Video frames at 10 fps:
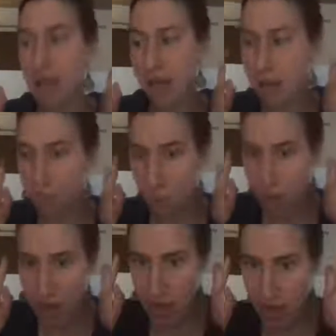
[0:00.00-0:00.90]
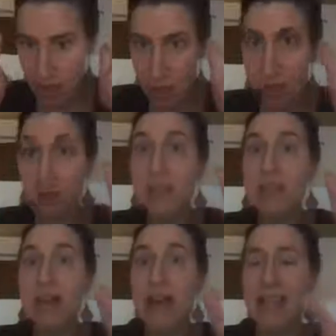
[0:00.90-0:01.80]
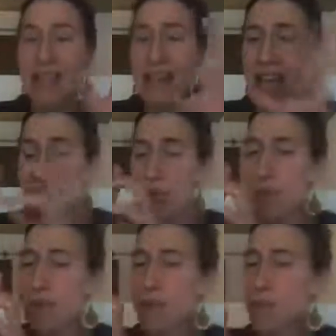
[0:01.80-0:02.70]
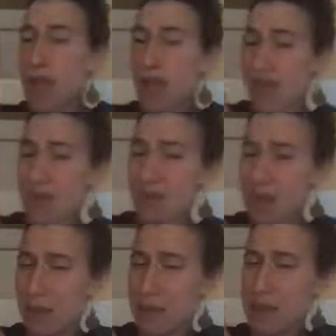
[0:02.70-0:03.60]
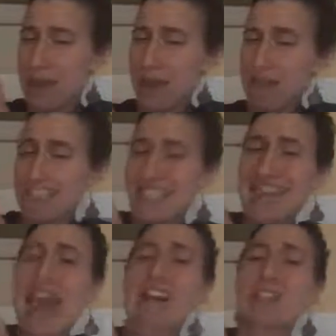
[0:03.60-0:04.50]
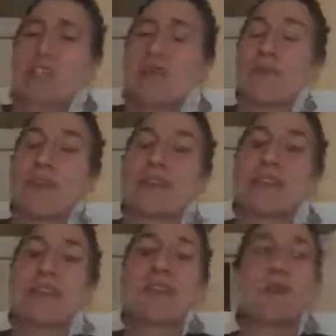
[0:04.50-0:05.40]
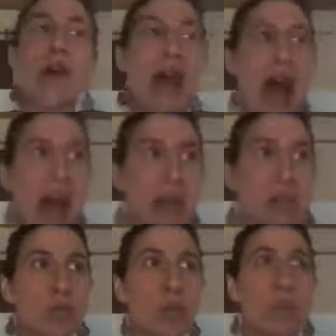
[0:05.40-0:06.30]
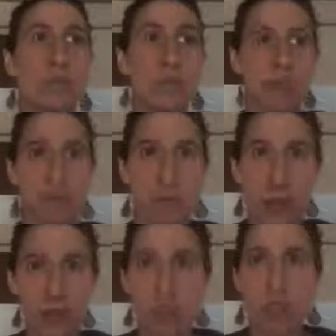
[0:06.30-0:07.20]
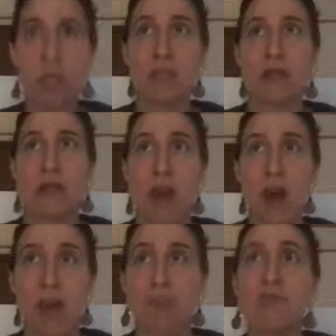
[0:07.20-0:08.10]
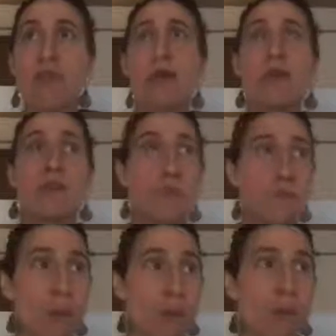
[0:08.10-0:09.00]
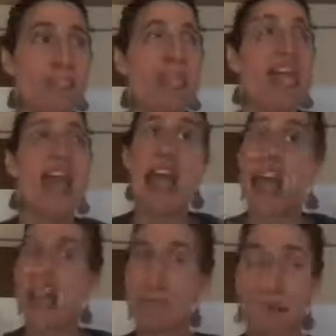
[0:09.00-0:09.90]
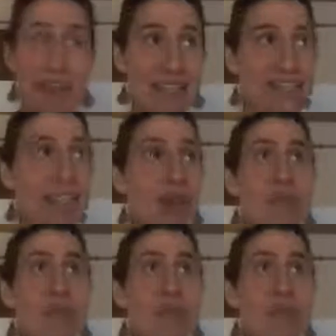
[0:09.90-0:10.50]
So anytime we externalize, we become detached from that sense of actual perfection of the moment and